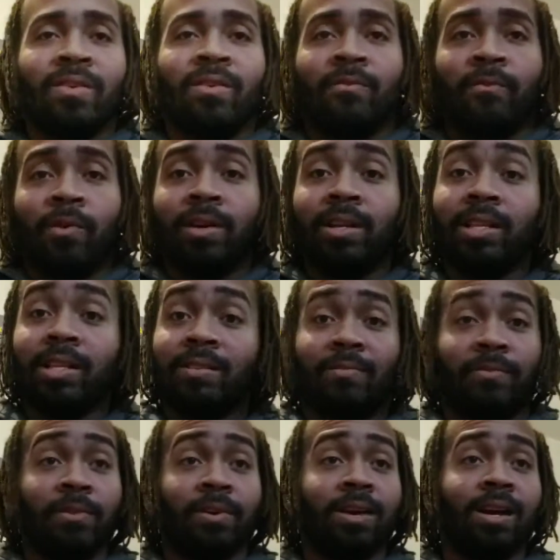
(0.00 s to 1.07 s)
before
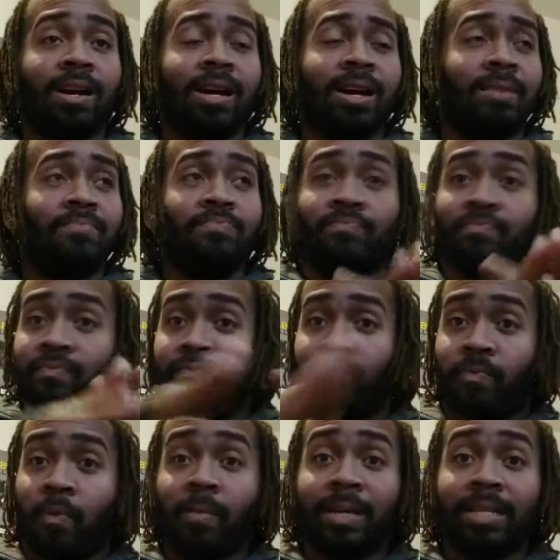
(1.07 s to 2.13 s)

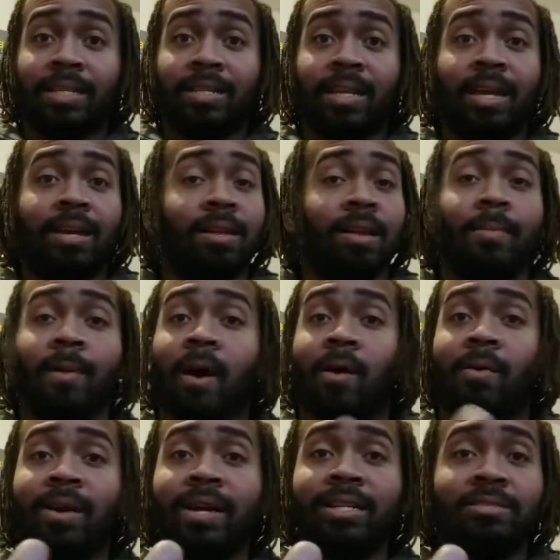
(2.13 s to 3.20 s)
we get this KeeKlip,
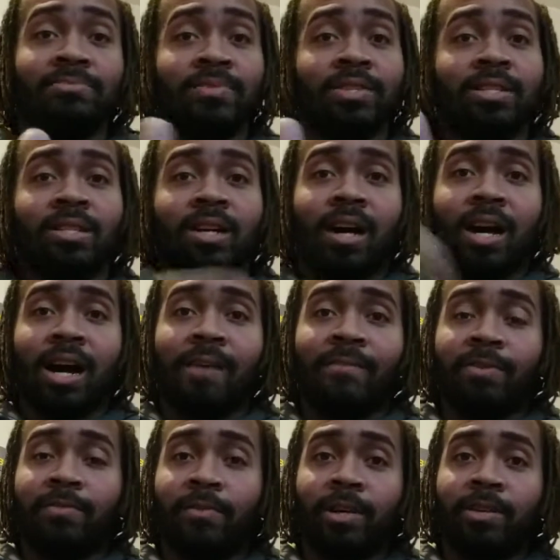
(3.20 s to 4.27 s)
always...
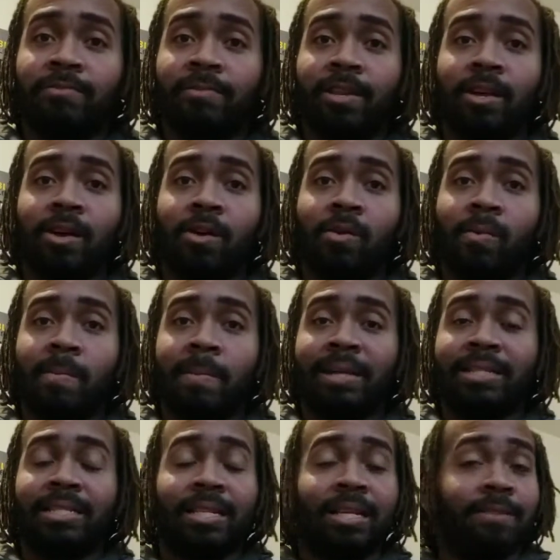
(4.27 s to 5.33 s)
for the first video, we
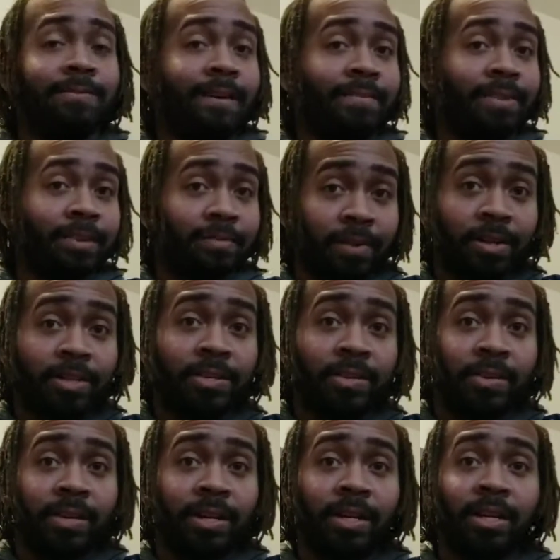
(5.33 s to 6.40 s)
basically did a 5-year
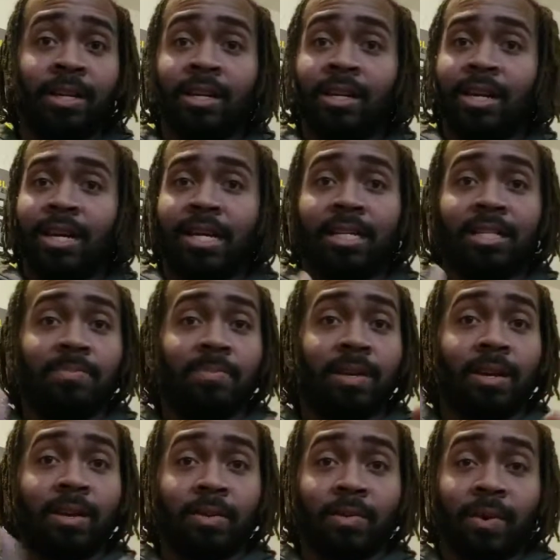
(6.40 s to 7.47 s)
anniversary, and it's
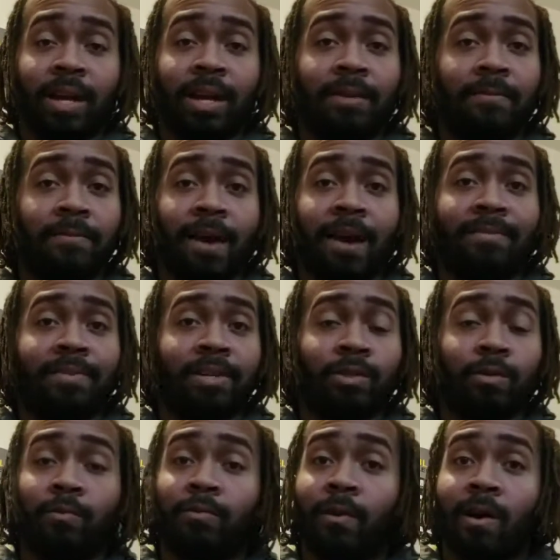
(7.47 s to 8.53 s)
been a great 5 years
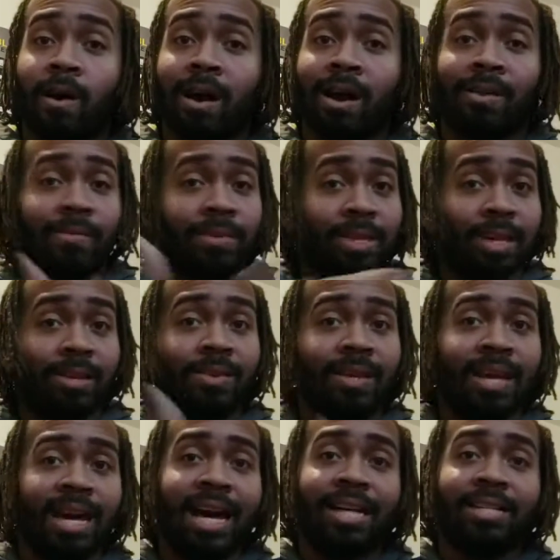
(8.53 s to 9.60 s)
so far. I want to thank you
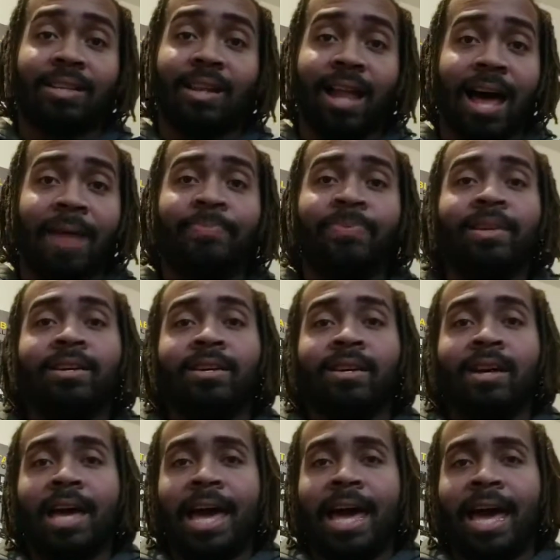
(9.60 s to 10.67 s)
guys a lot.
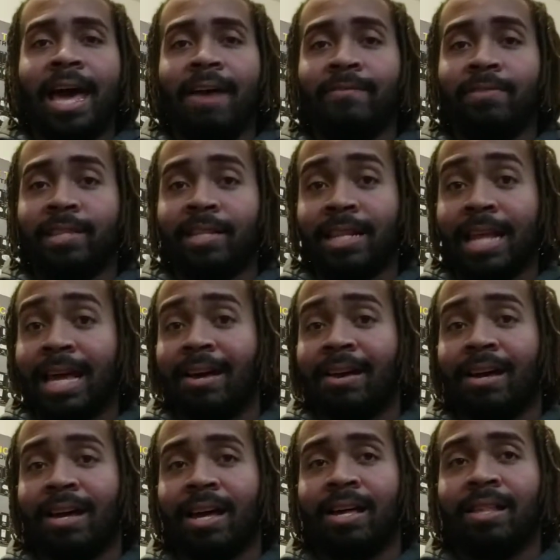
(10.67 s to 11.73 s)
And for
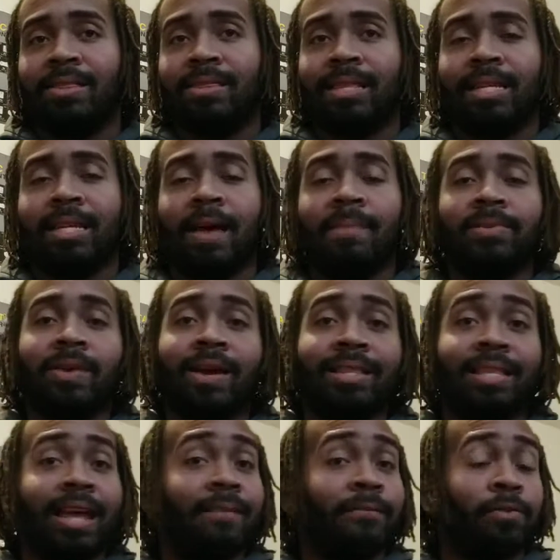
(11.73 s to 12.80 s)
the episode
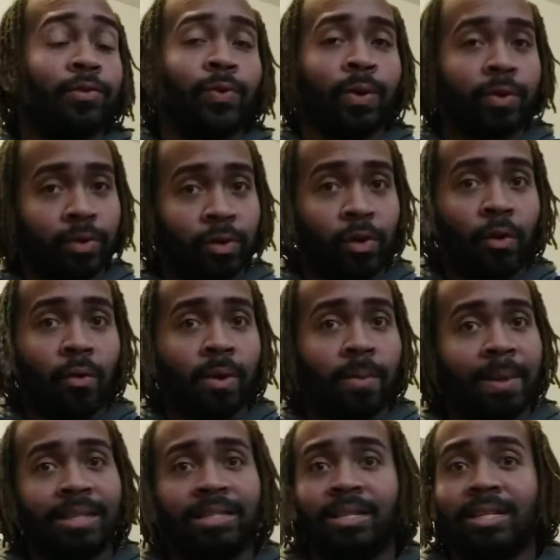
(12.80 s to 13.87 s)
after that, for 302, we
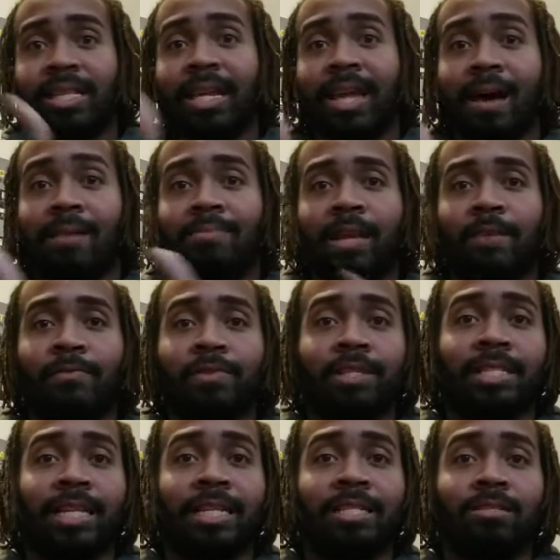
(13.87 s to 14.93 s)
basically did an update for the
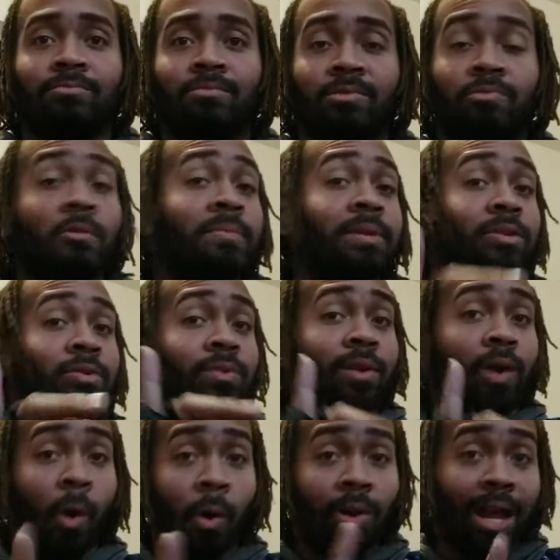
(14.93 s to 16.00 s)
season, which we'll be doing a
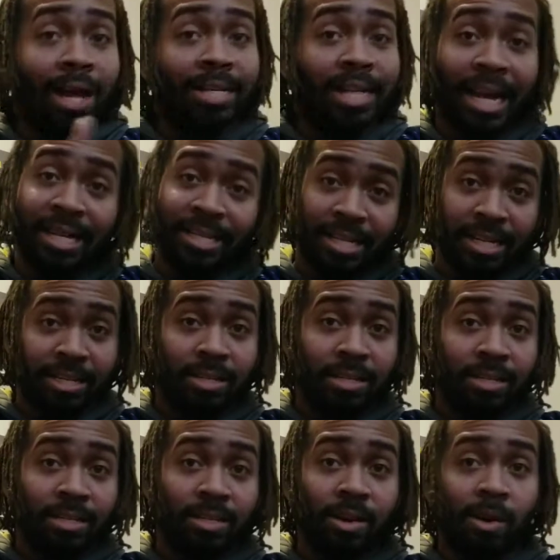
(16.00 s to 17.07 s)
whole lot of changing.
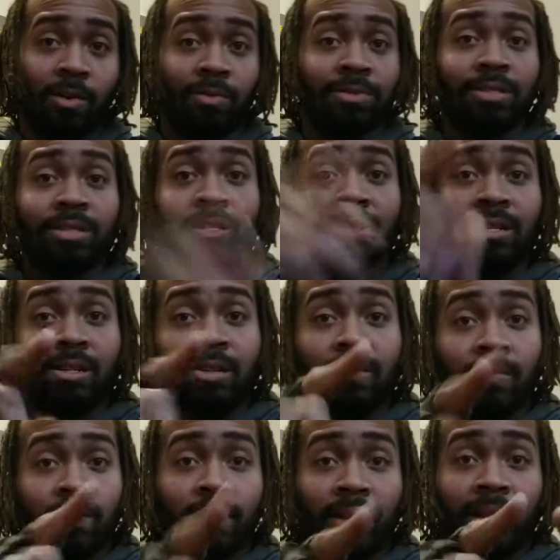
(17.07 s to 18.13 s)
So
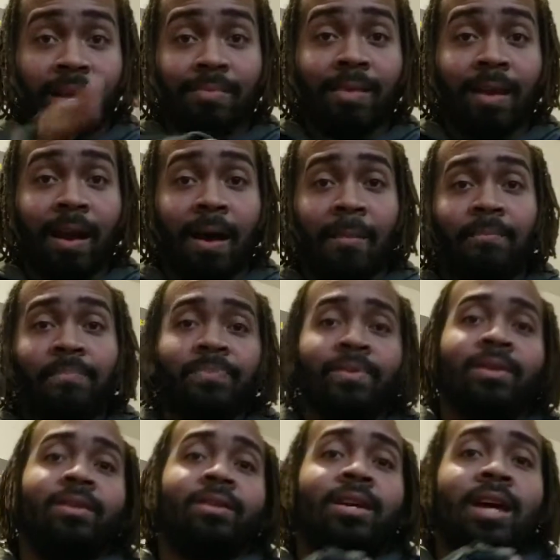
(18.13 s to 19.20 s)
we're gonna keep that up.
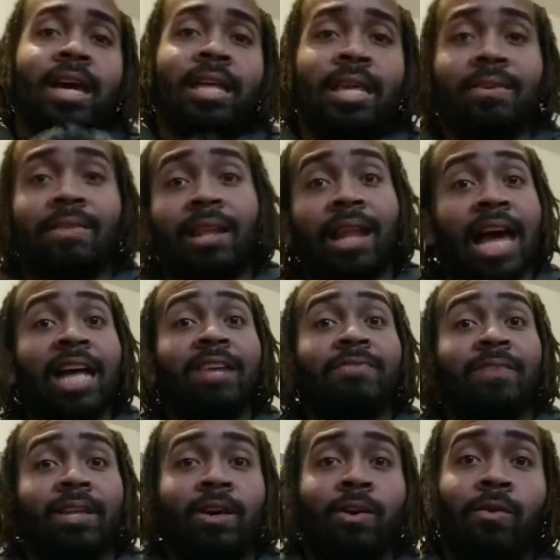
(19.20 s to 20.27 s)
And then the last
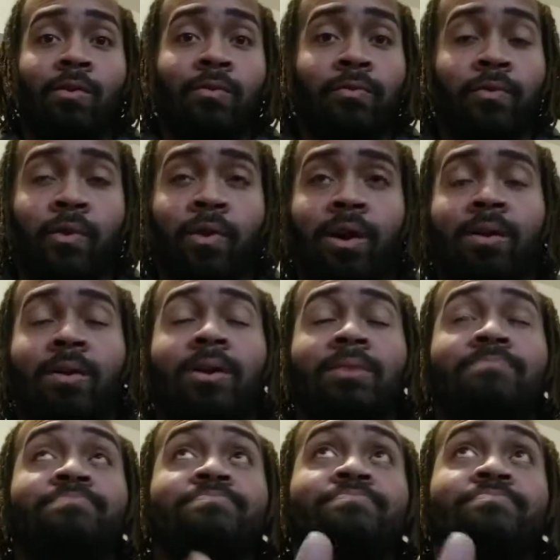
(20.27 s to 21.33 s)
video for